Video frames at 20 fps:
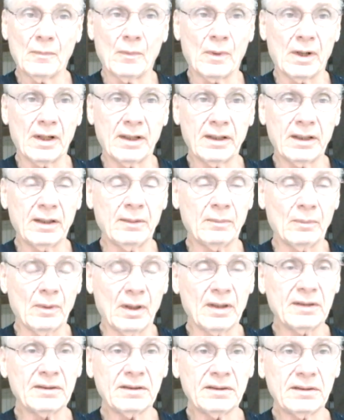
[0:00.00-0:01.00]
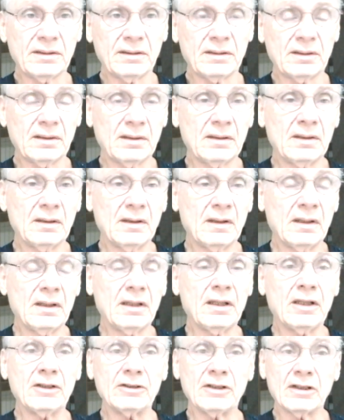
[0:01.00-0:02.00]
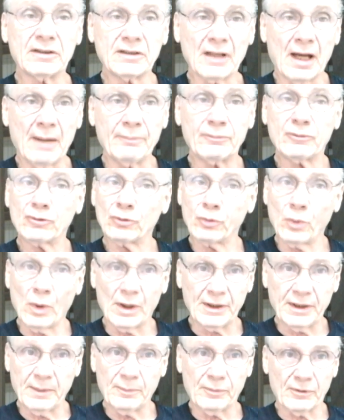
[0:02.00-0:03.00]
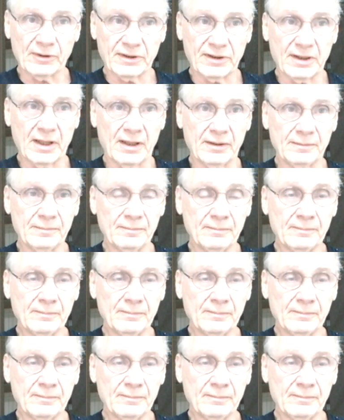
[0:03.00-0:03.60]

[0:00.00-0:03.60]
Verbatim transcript: where he was in the top twenty percent.